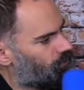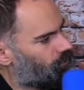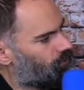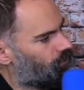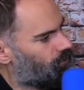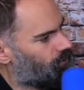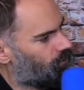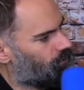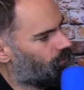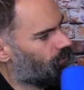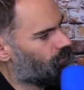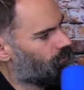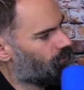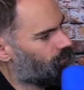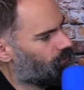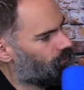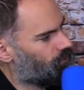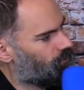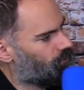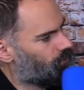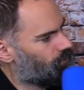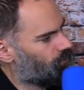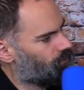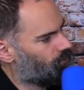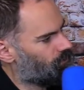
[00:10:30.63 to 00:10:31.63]

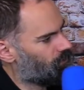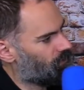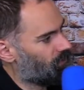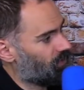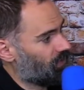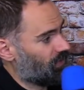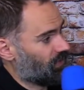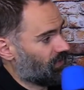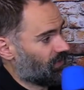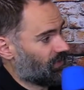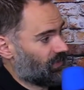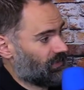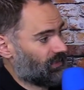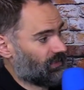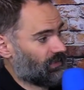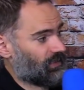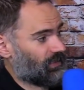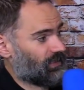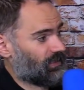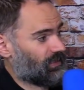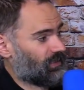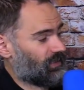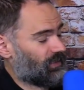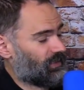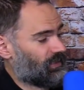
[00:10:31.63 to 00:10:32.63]

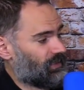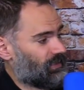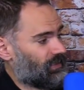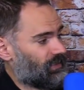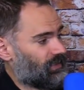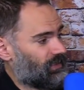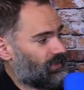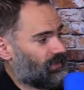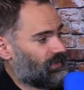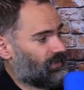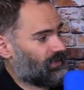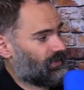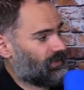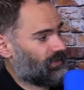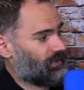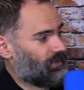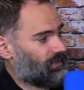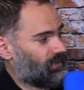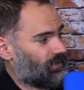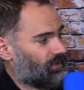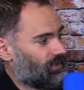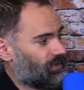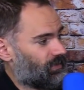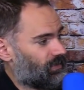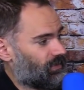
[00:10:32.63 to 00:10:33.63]

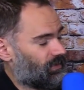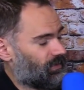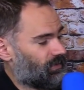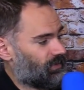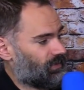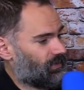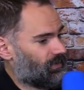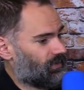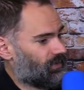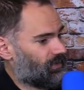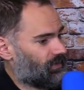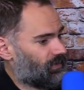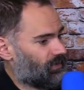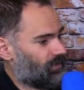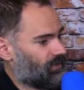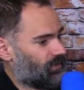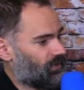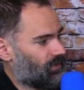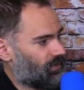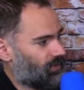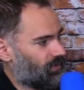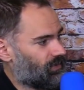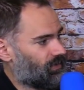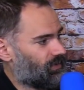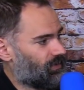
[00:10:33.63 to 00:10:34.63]

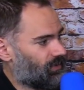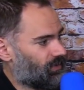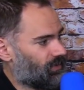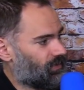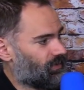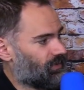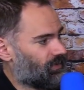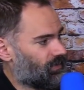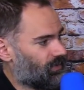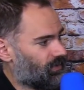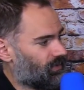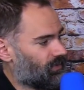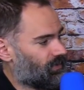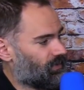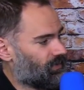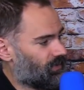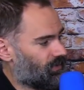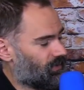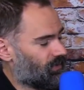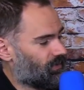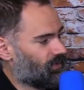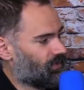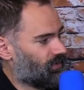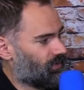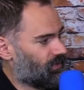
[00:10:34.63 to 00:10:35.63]

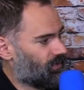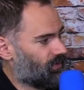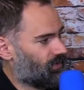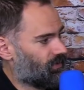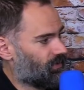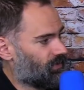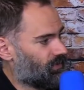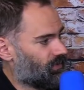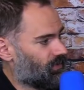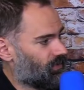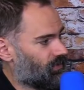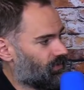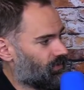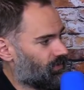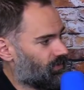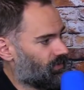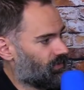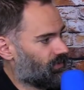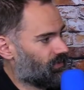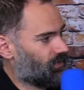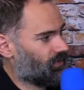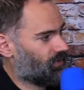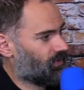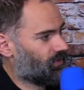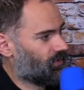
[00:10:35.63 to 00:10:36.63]

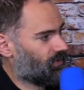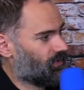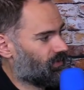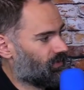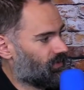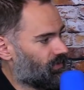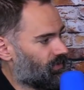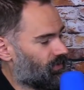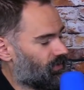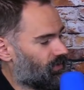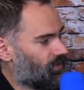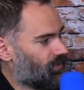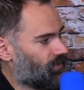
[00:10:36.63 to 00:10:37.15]
This person isn't speaking.